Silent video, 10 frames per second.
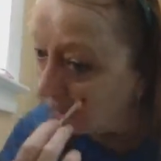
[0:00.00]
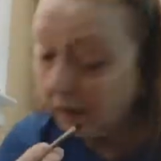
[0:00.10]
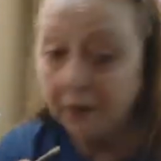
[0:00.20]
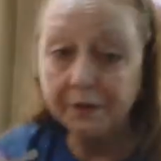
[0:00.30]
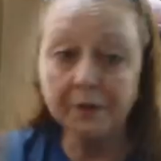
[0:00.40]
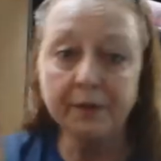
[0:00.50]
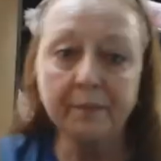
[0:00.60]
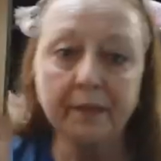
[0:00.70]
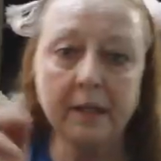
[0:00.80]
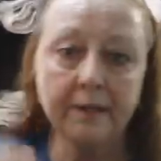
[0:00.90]
Also,
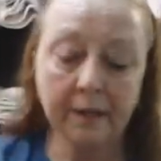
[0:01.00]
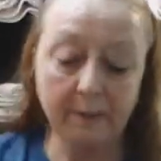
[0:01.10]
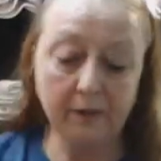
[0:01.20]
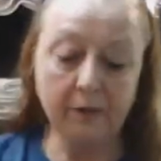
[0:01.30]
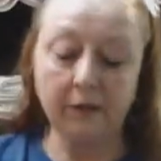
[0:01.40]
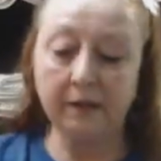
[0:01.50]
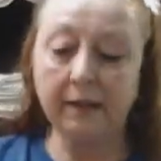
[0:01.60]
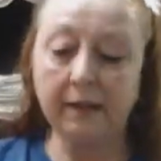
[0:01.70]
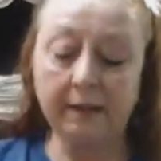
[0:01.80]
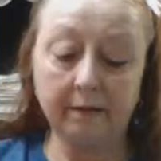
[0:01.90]
something else I posted
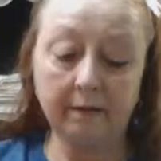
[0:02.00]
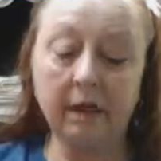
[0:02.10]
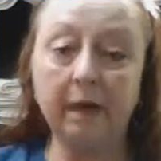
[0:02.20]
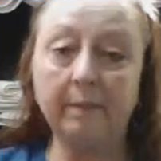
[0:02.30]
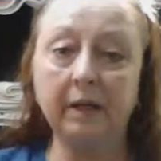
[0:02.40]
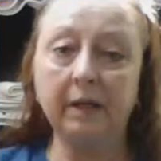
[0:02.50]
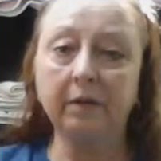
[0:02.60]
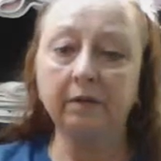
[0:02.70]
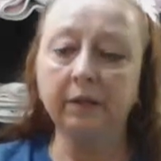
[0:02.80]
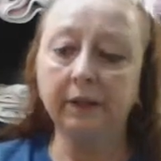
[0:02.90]
that I don't know how many
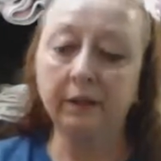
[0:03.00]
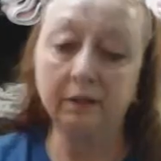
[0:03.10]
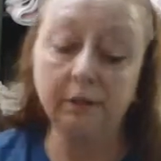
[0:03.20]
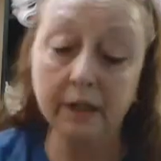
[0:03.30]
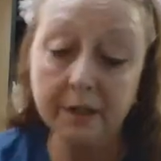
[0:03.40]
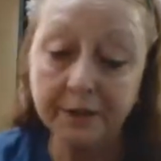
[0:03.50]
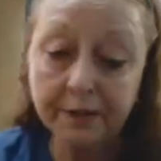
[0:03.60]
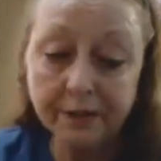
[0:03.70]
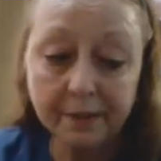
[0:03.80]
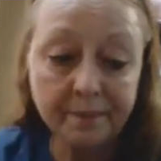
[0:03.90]
of you really knew
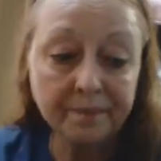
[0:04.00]
this.